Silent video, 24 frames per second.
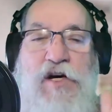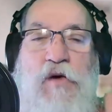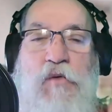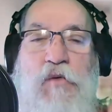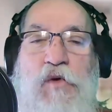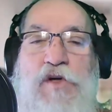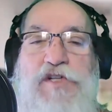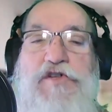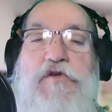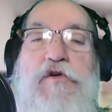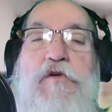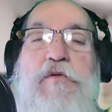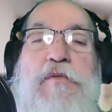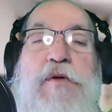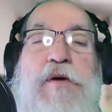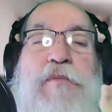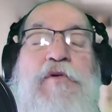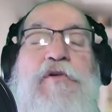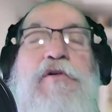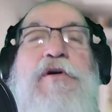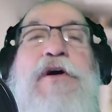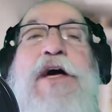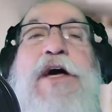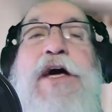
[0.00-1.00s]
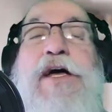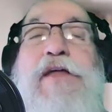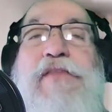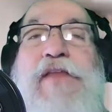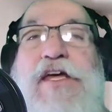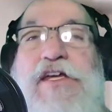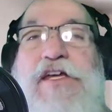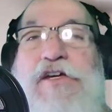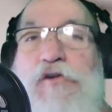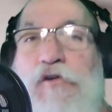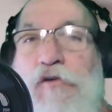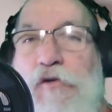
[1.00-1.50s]
Now, I want you to remember
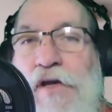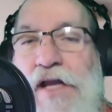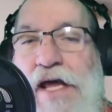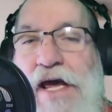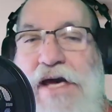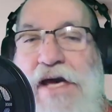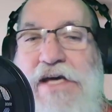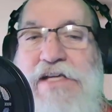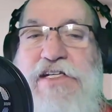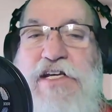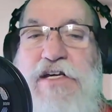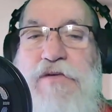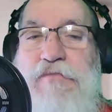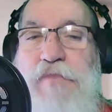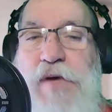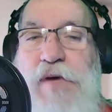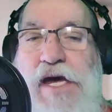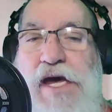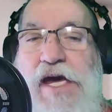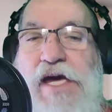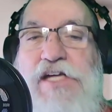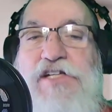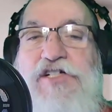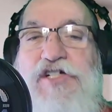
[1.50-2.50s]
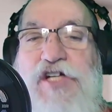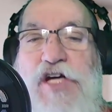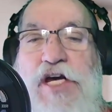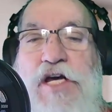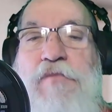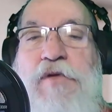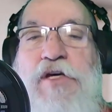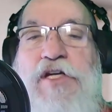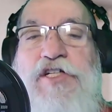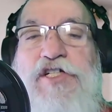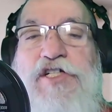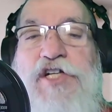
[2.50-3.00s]
that your landing page
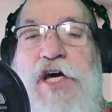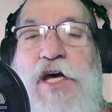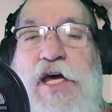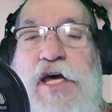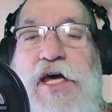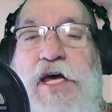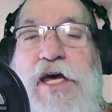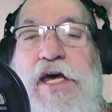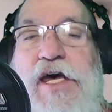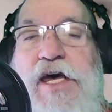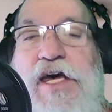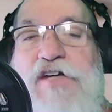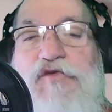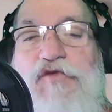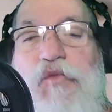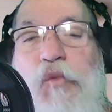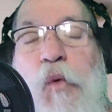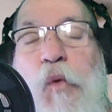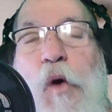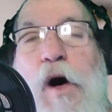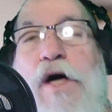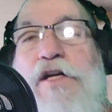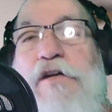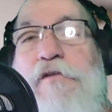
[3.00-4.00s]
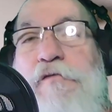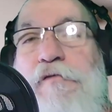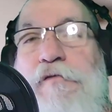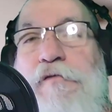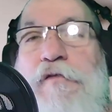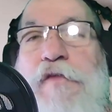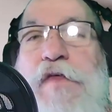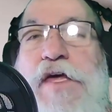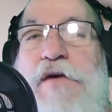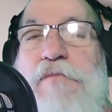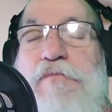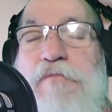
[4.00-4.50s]
image is one
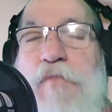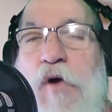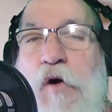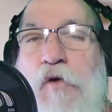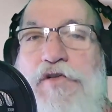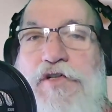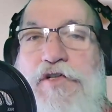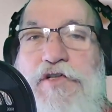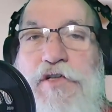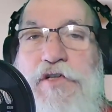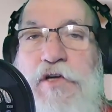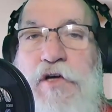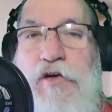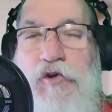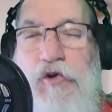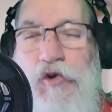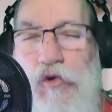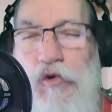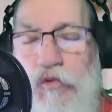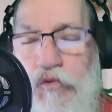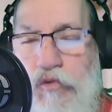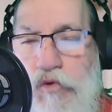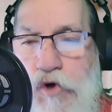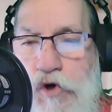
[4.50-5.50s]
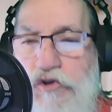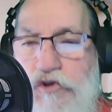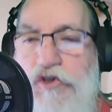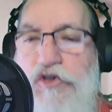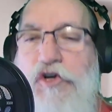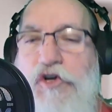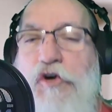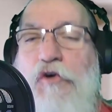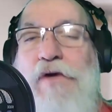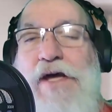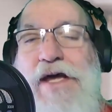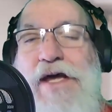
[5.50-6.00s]
of the most
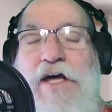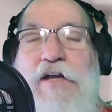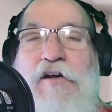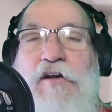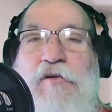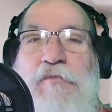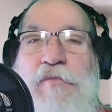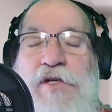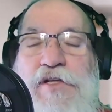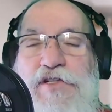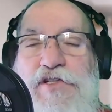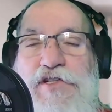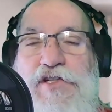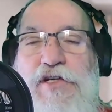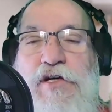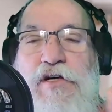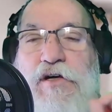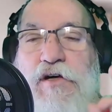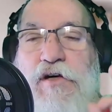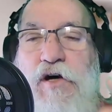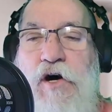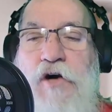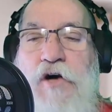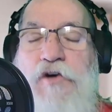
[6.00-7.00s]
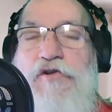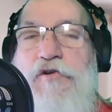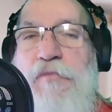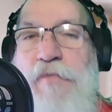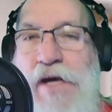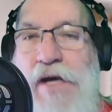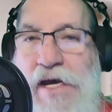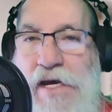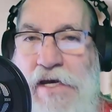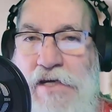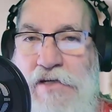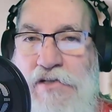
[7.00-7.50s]
crucial elements on your
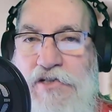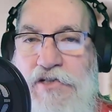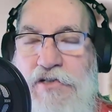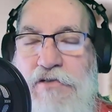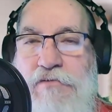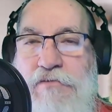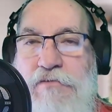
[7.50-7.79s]
page.